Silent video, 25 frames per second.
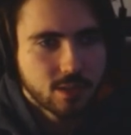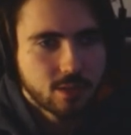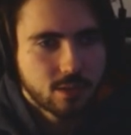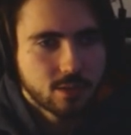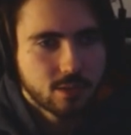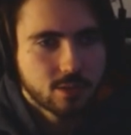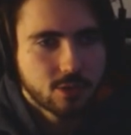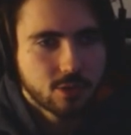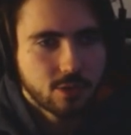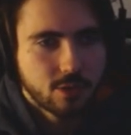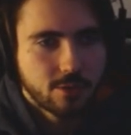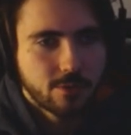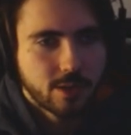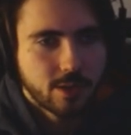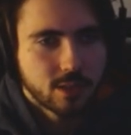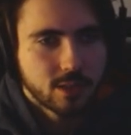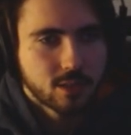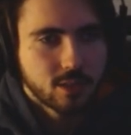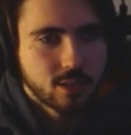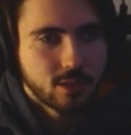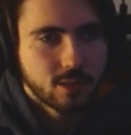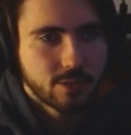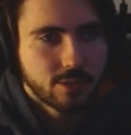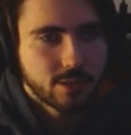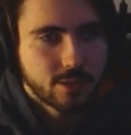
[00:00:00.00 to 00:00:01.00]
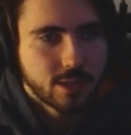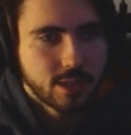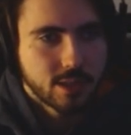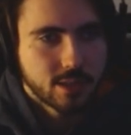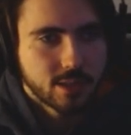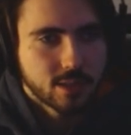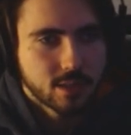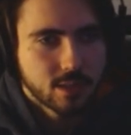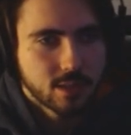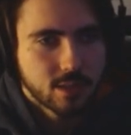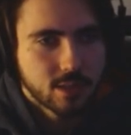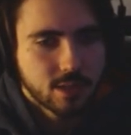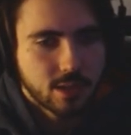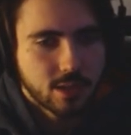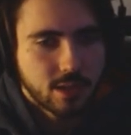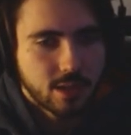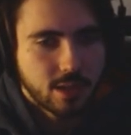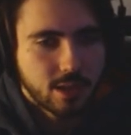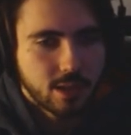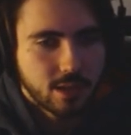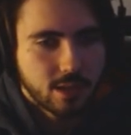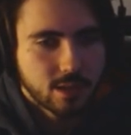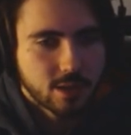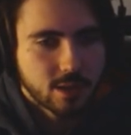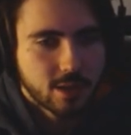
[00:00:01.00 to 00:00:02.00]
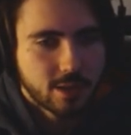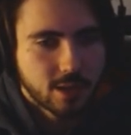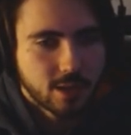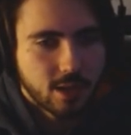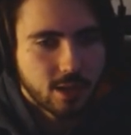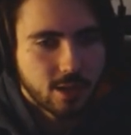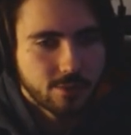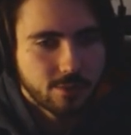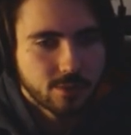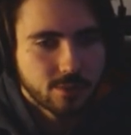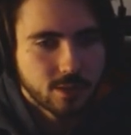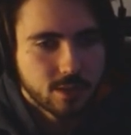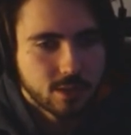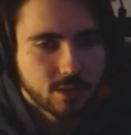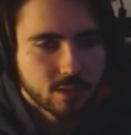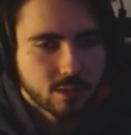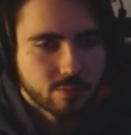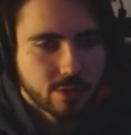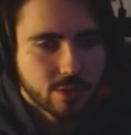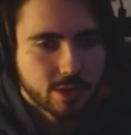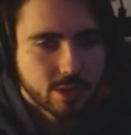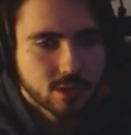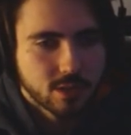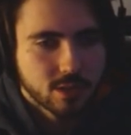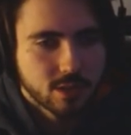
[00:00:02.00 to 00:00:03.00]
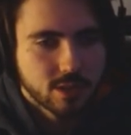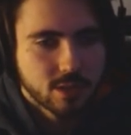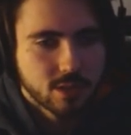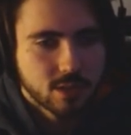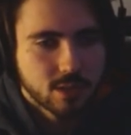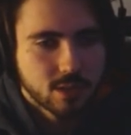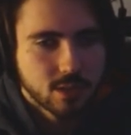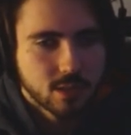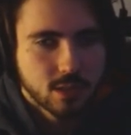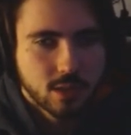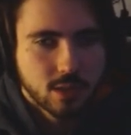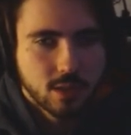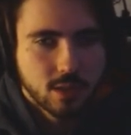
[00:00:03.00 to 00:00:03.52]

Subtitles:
So if I solo this and I turn off the dispersers,